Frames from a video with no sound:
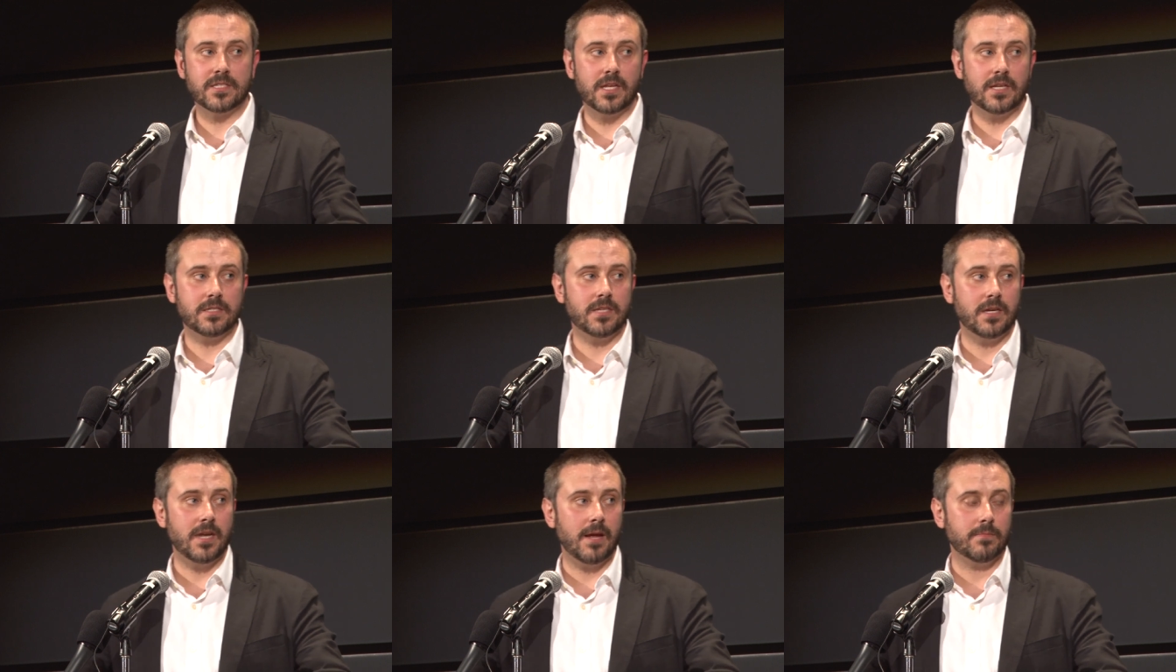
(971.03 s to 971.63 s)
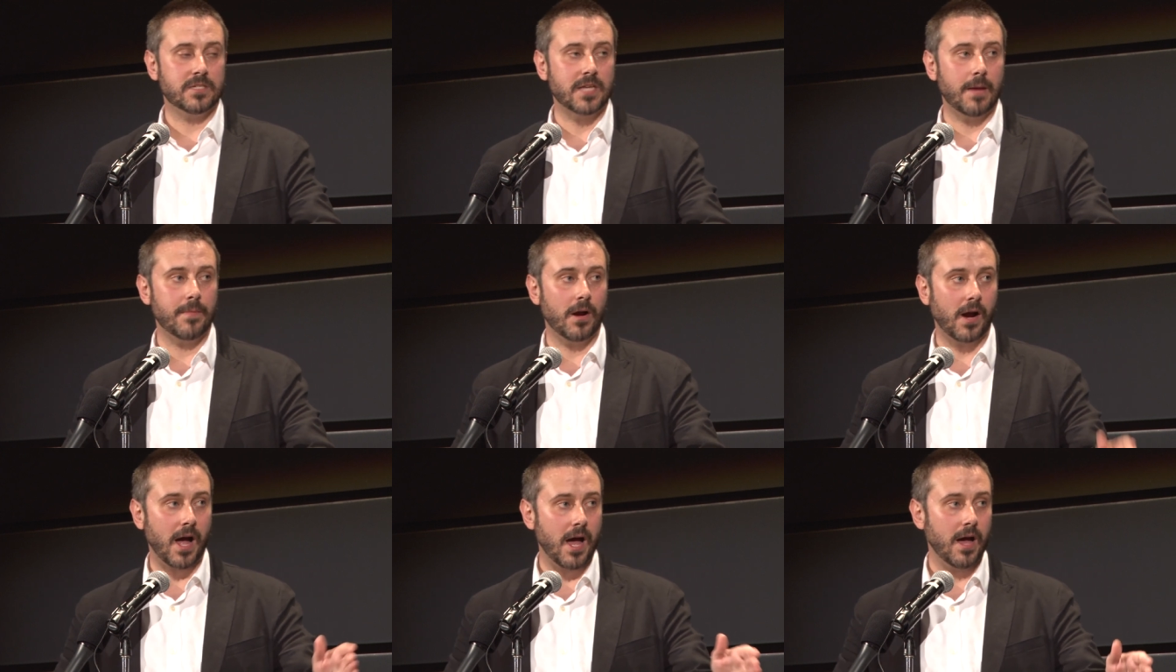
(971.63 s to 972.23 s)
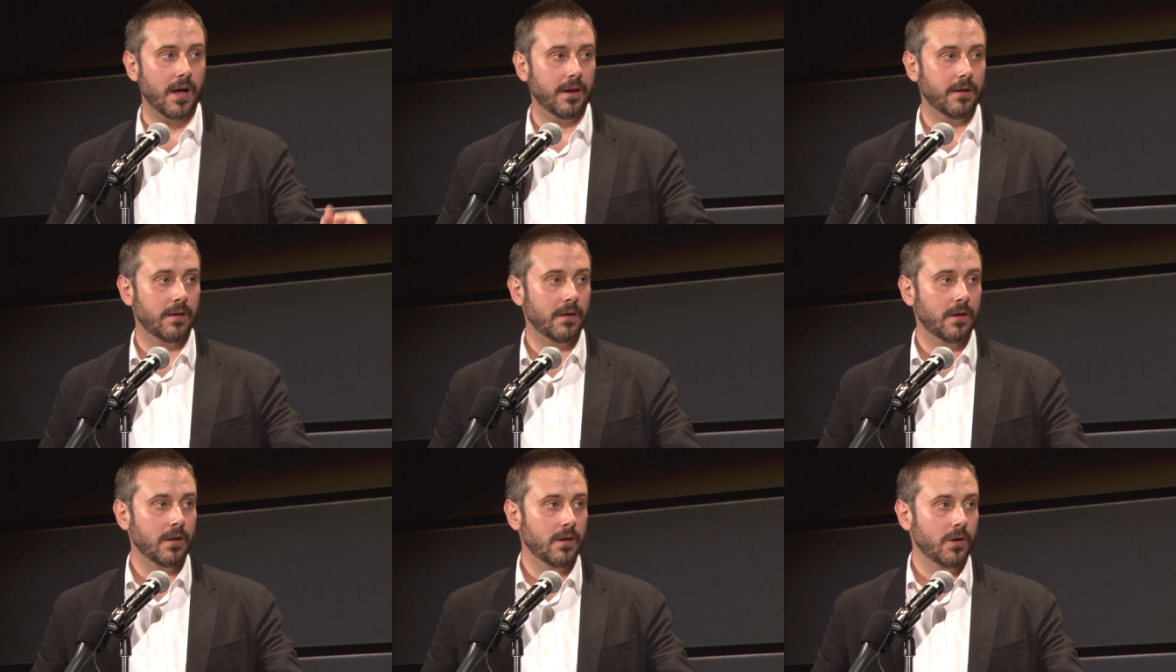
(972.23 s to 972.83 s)
citizen named Samir
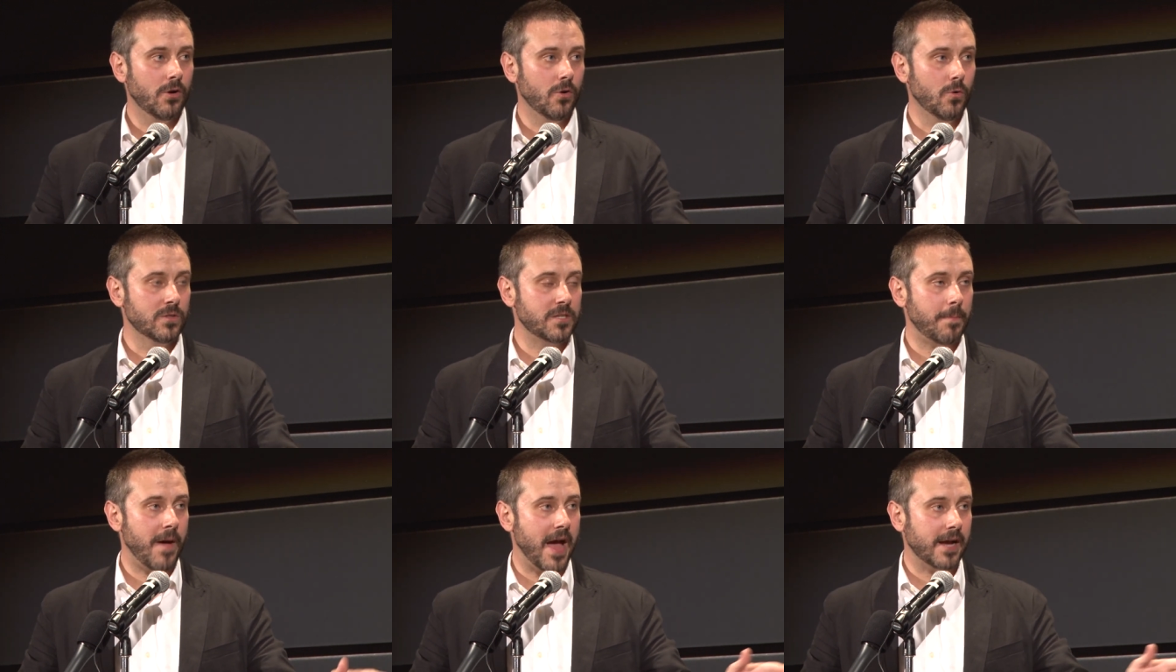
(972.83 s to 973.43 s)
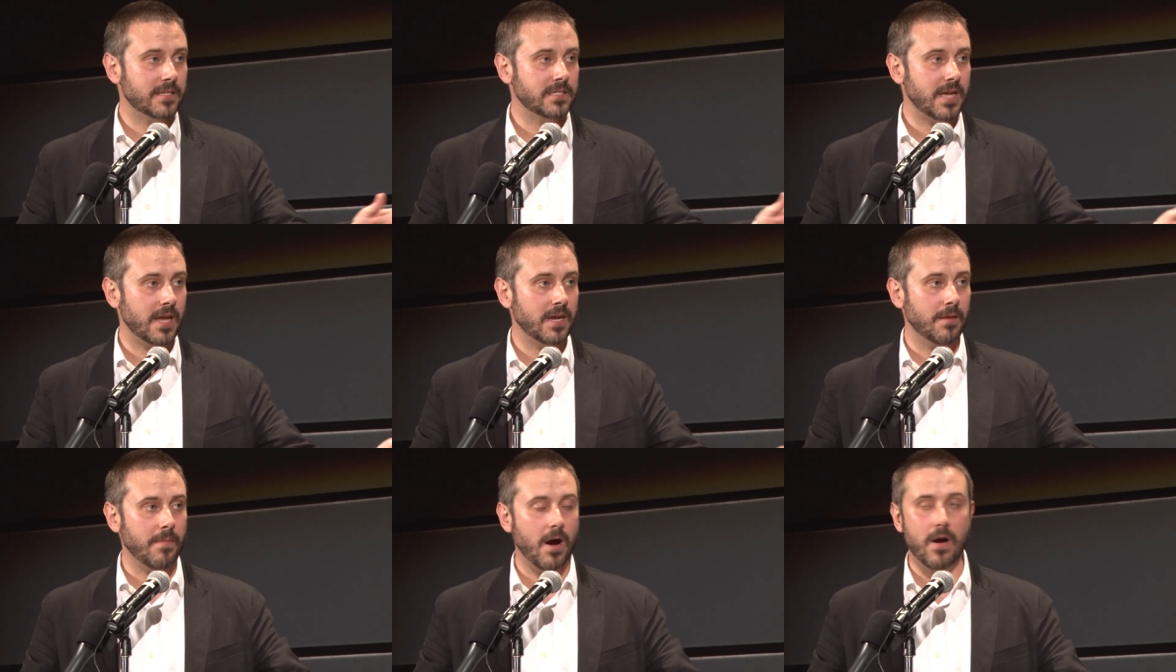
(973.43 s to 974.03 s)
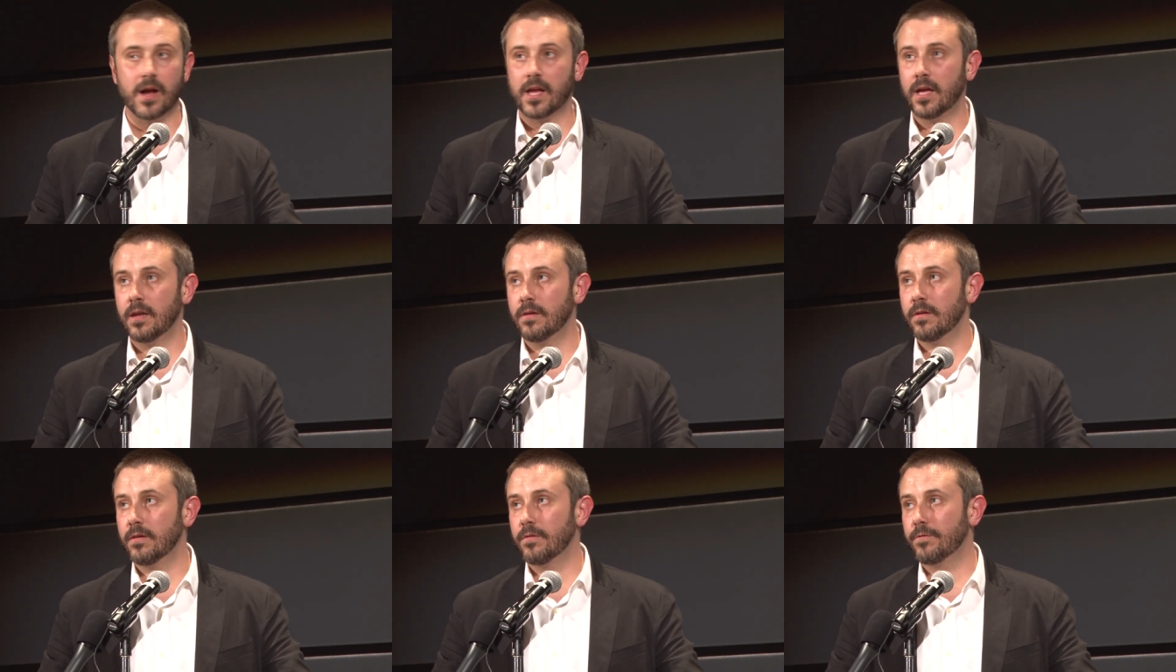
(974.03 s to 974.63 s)
Khan, who was a
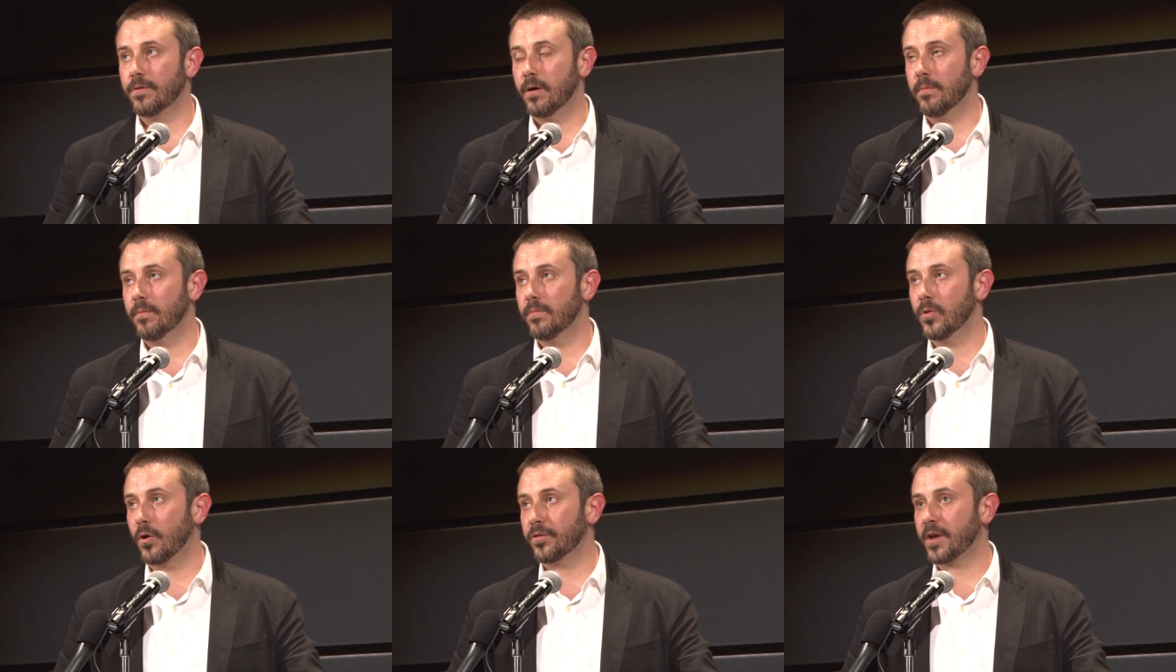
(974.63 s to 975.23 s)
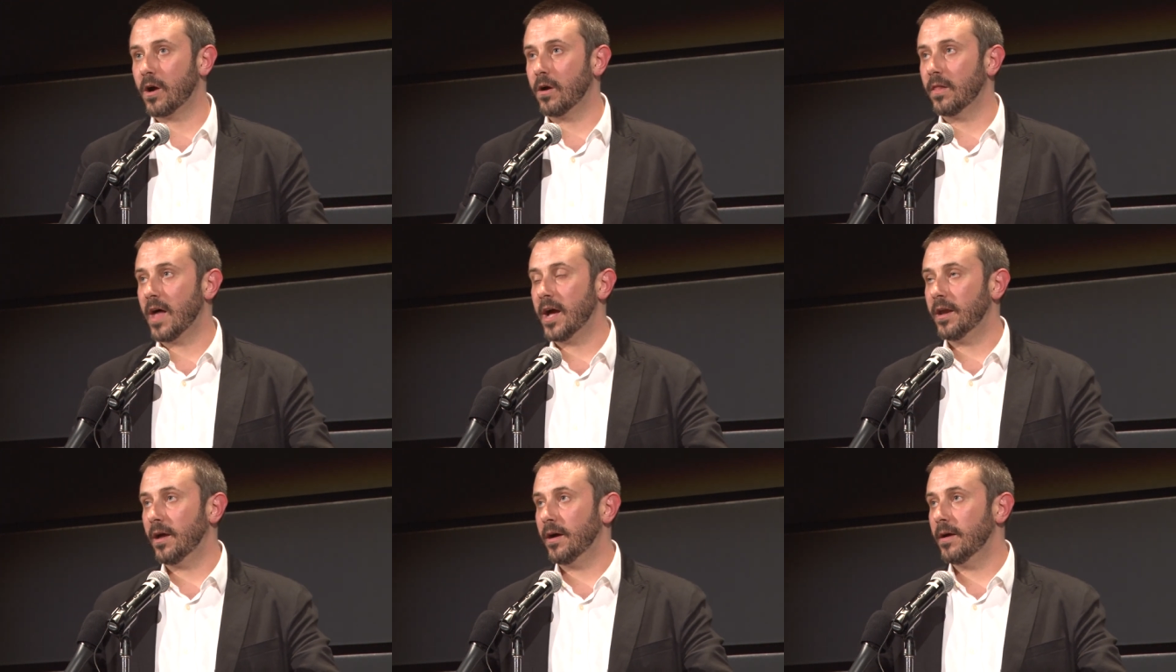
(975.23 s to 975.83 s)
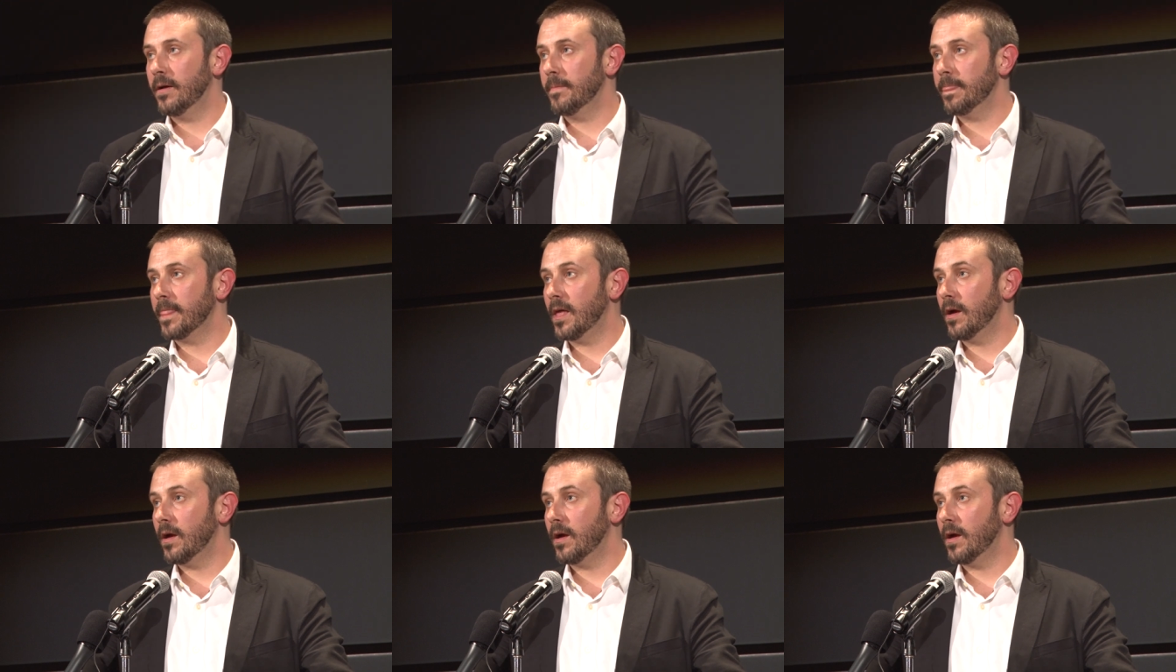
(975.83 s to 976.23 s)
Pakistani-American from North Carolina.